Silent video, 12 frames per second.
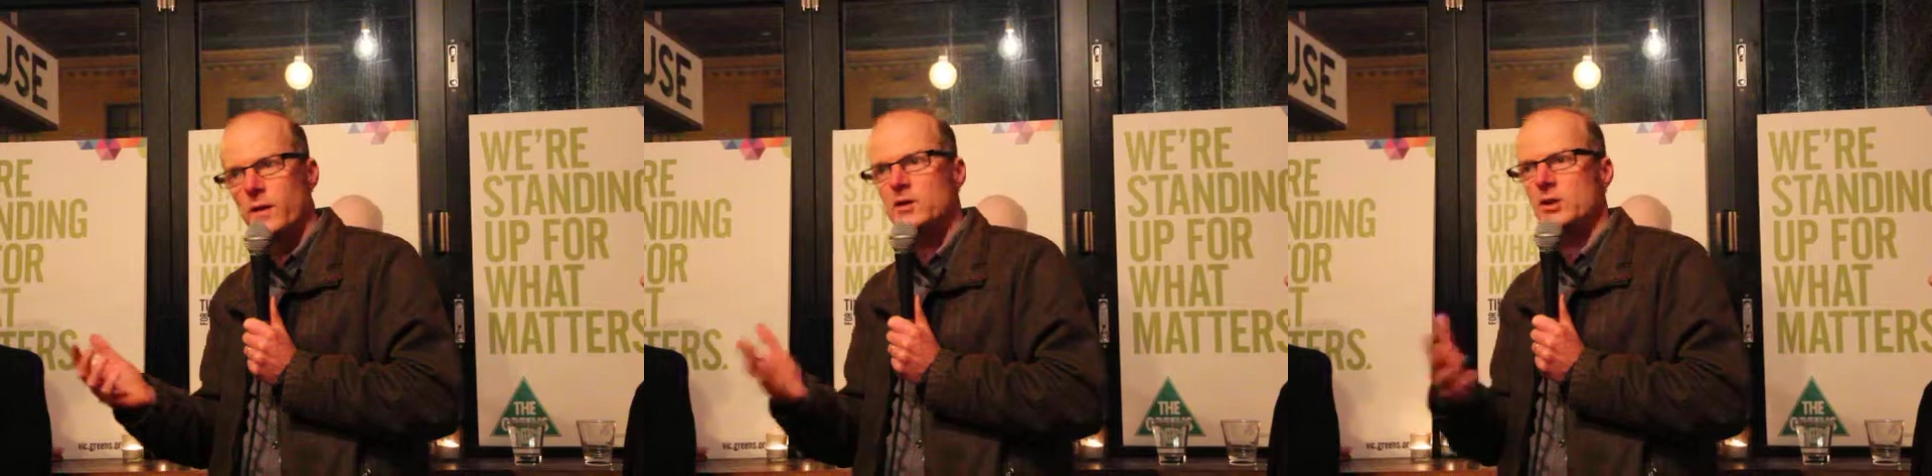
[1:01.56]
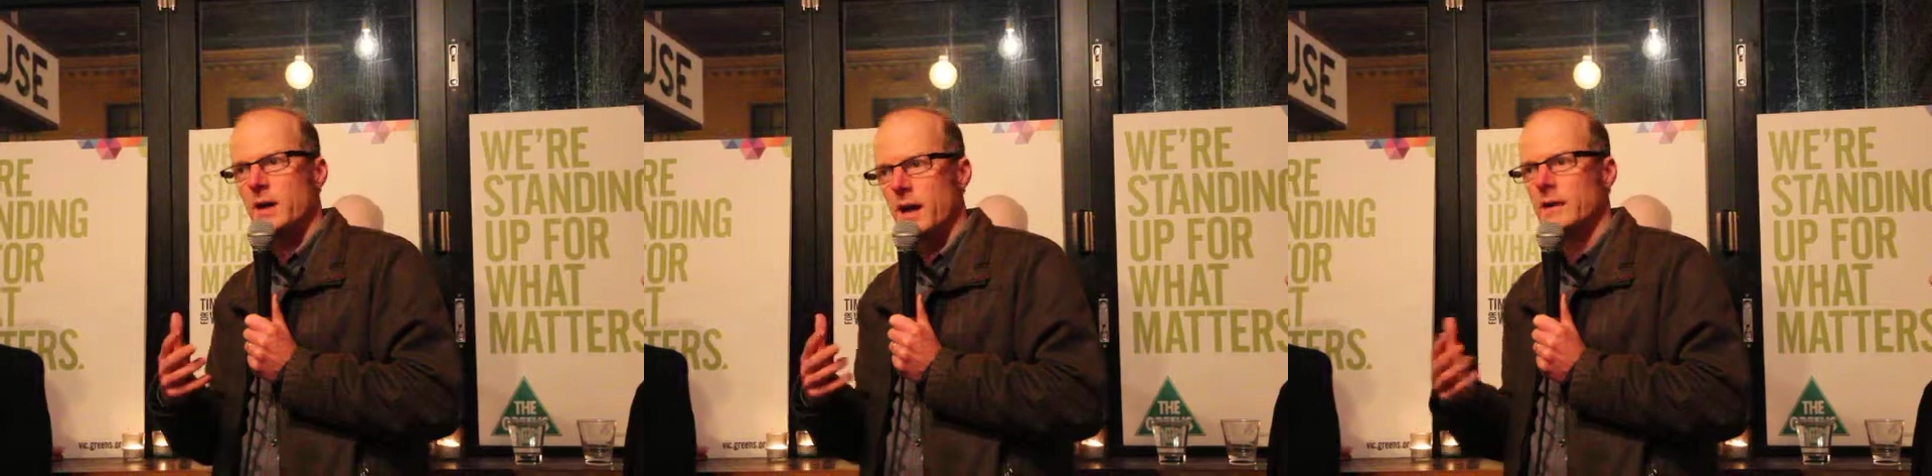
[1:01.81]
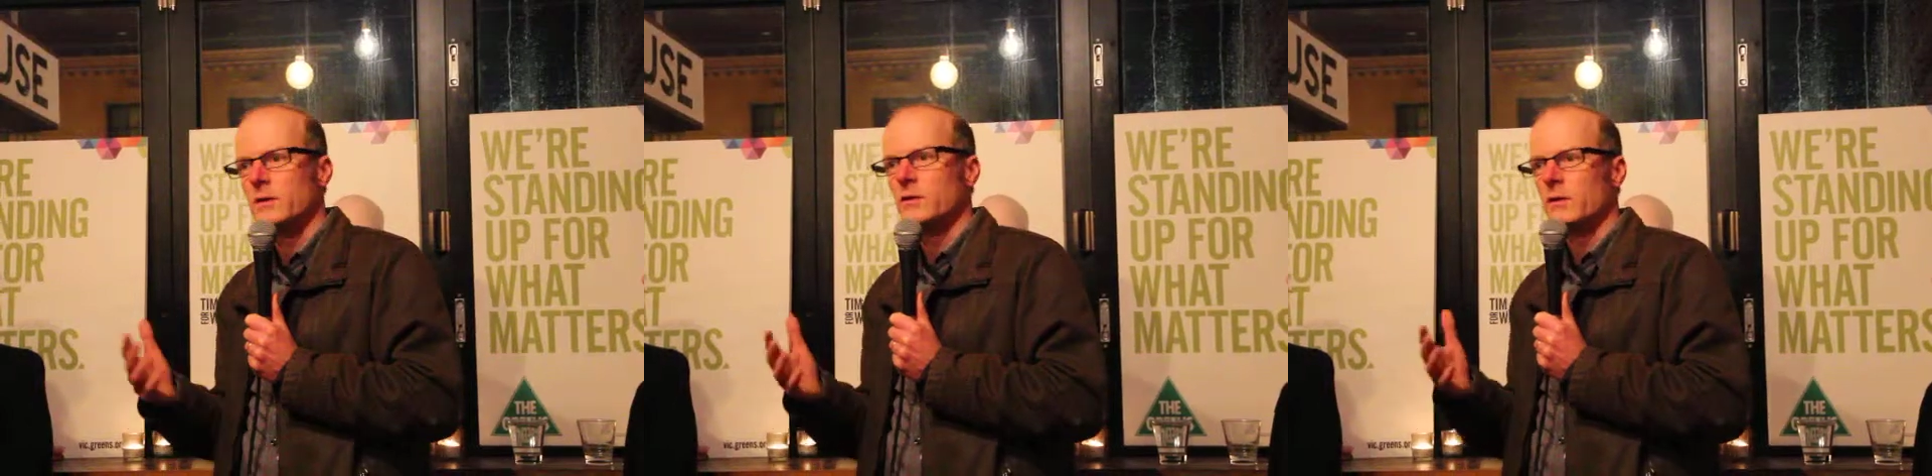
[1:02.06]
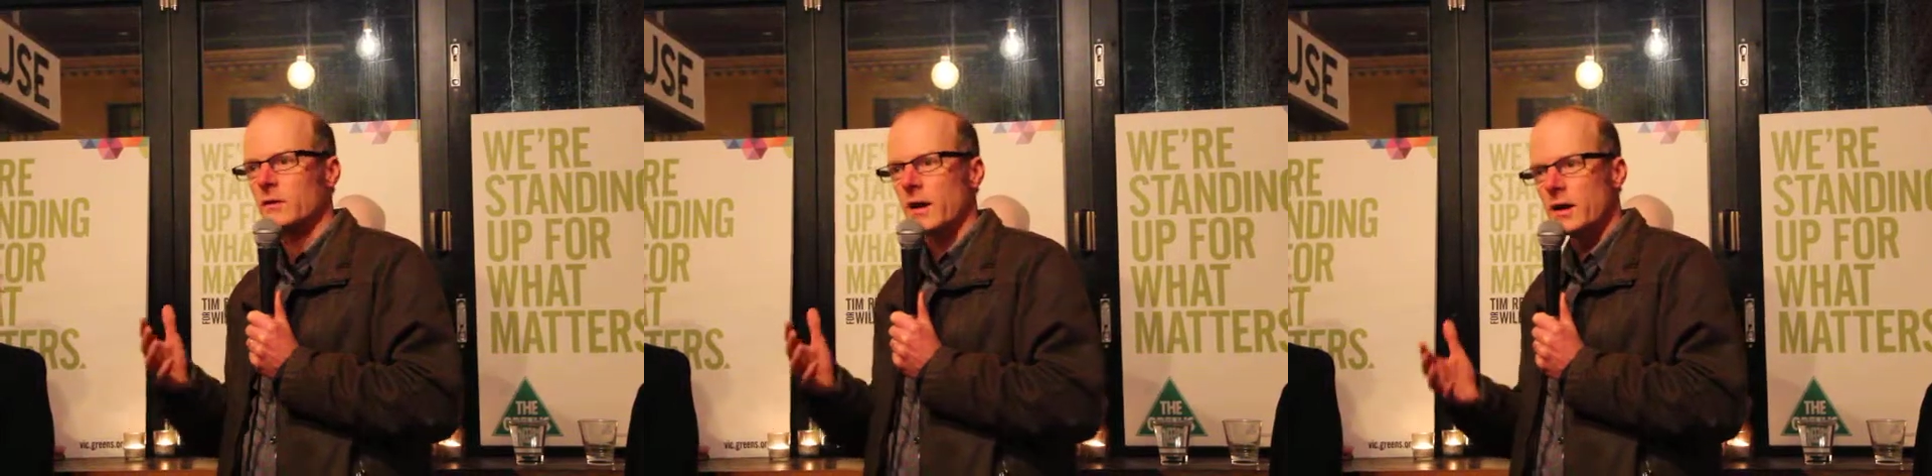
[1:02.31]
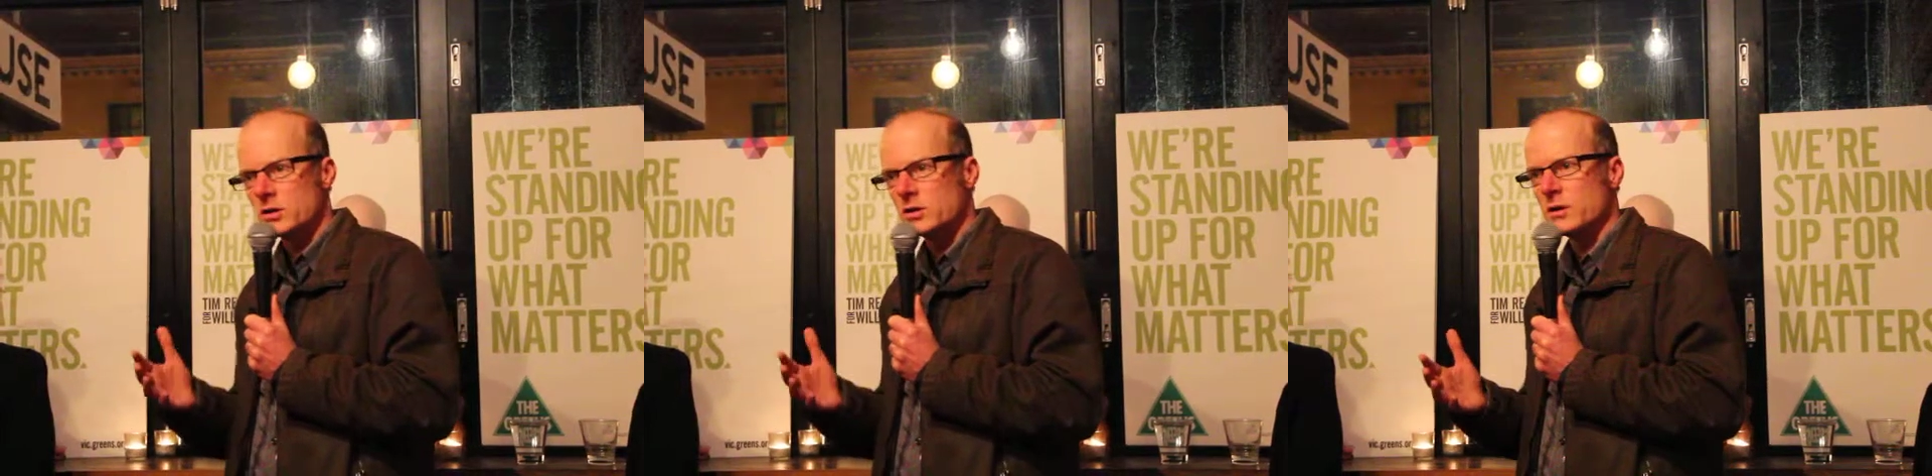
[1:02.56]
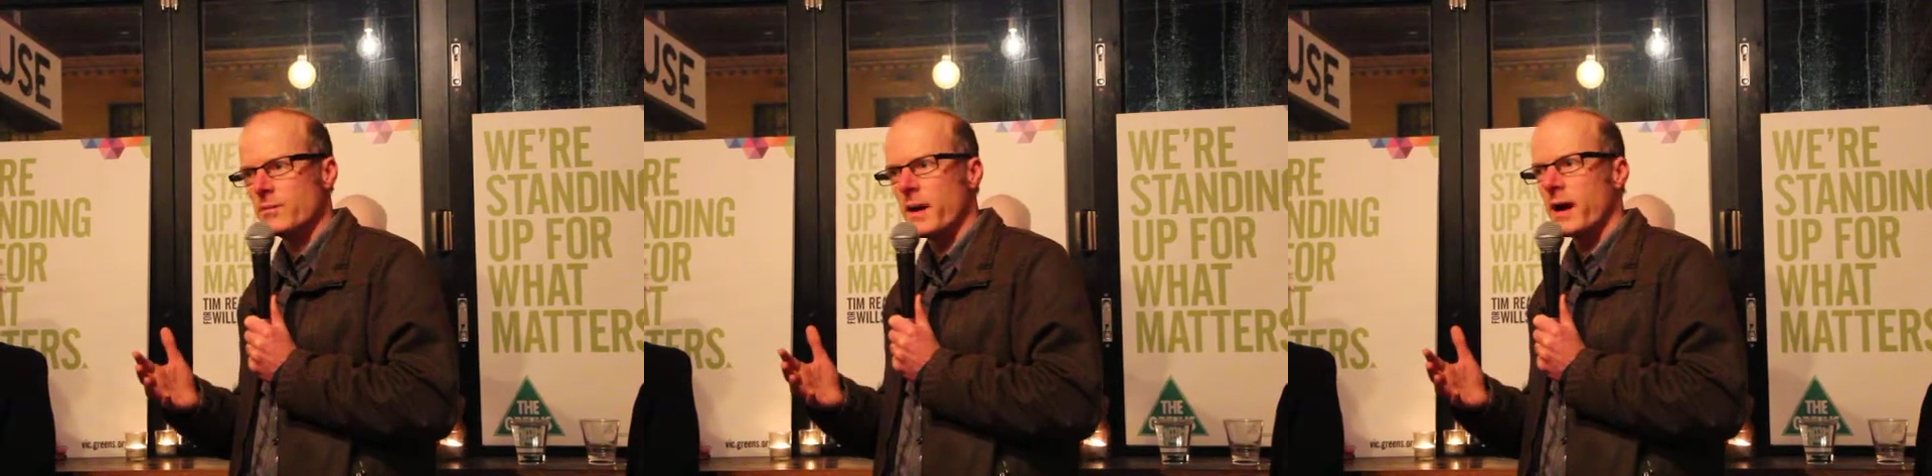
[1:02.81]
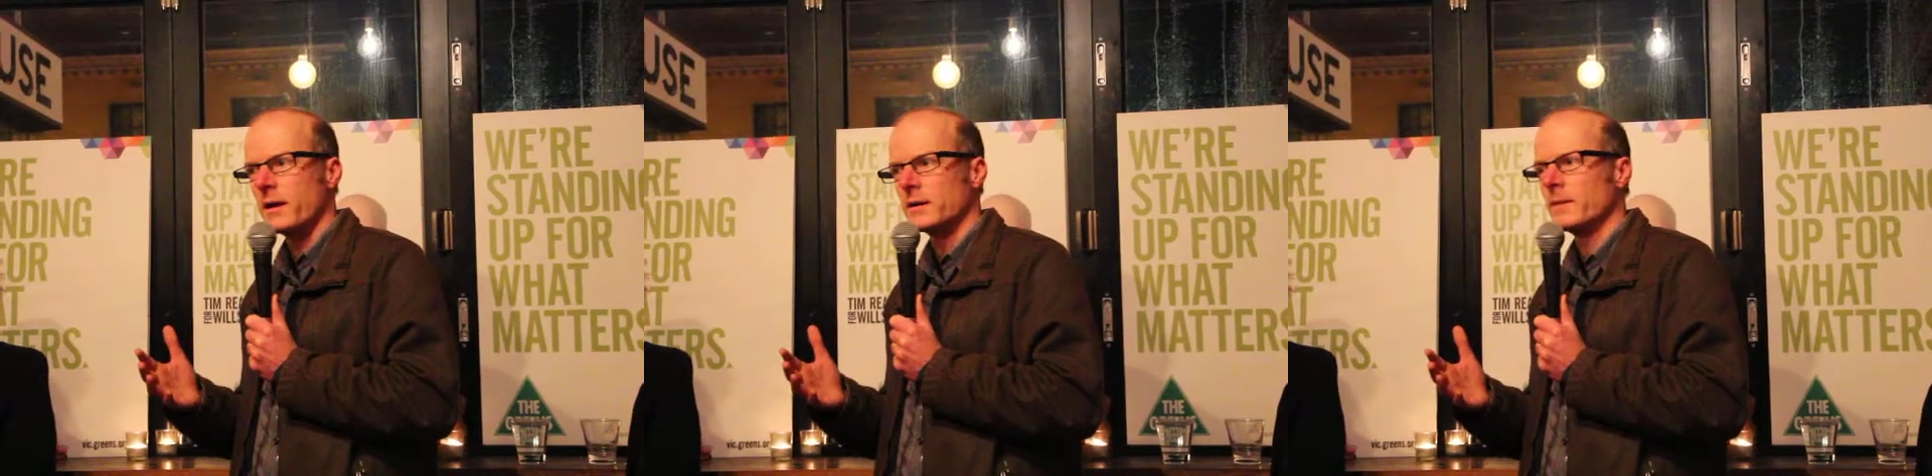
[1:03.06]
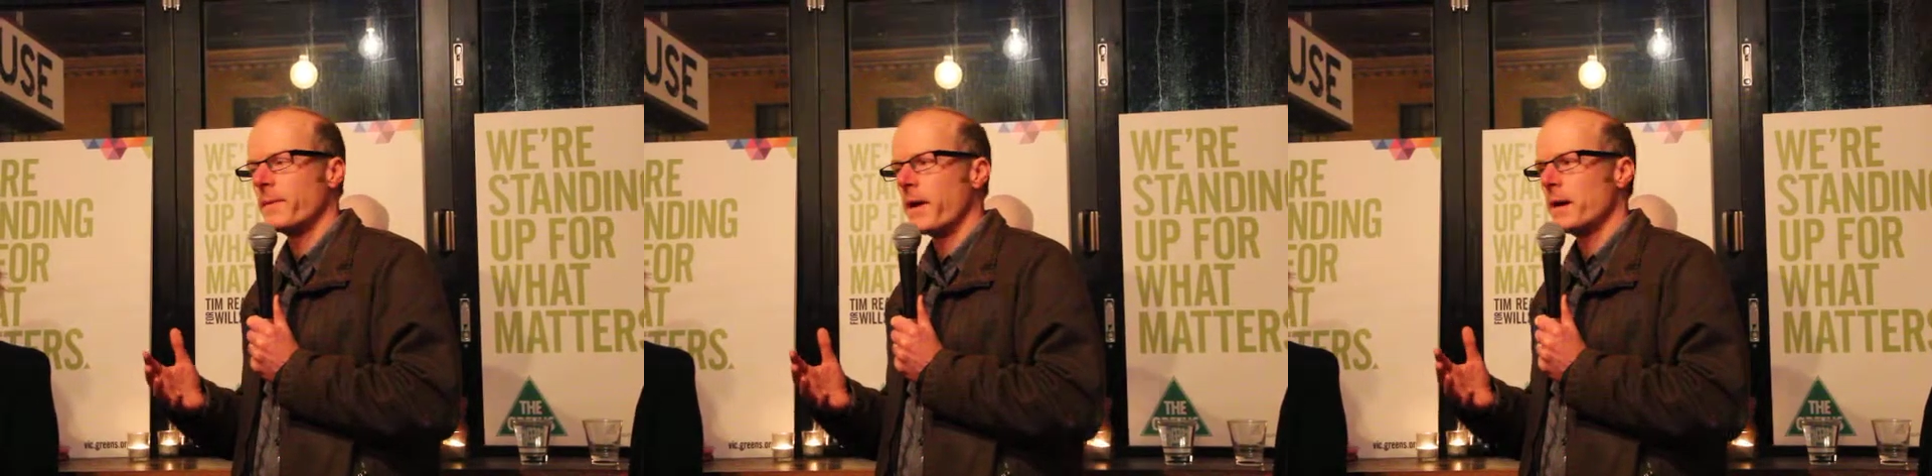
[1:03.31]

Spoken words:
educated discussion about it.